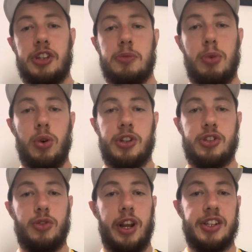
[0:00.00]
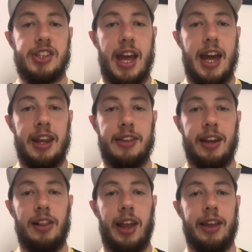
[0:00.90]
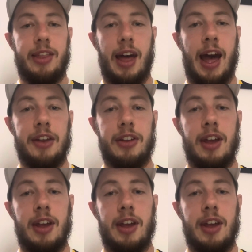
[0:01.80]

sports drinks, anything like that.